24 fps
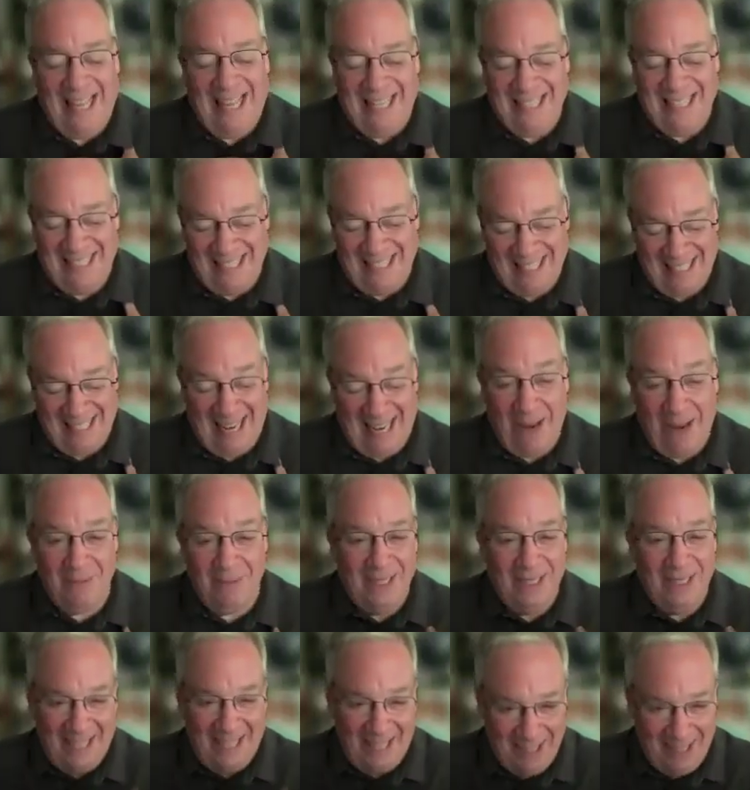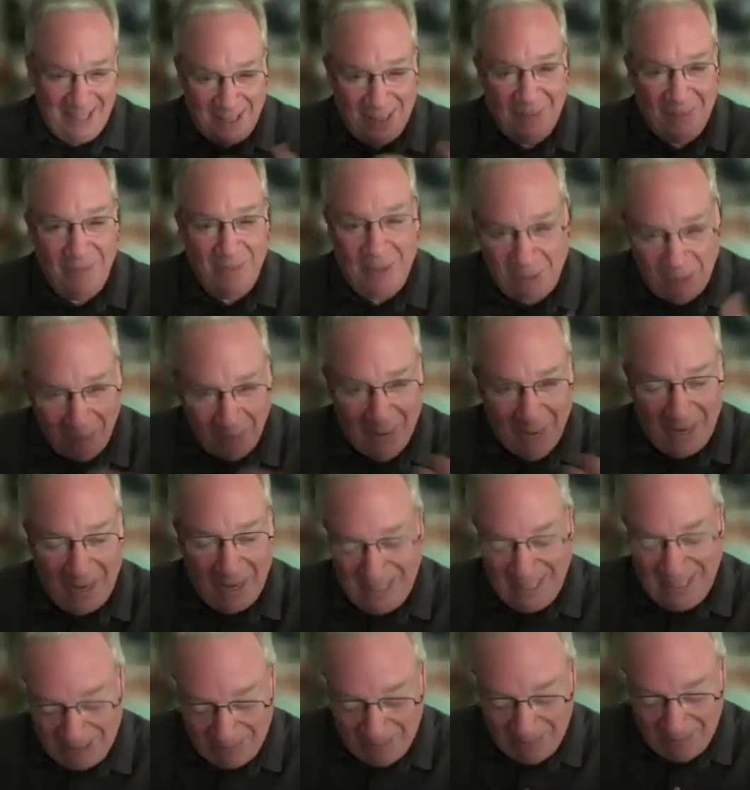that as a statement. That's just been what
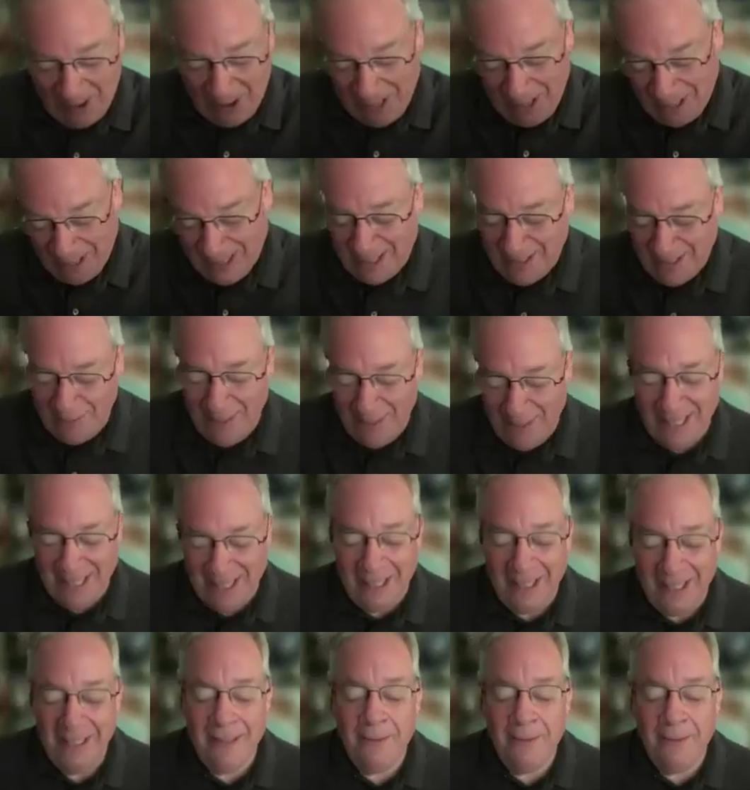my experience has been.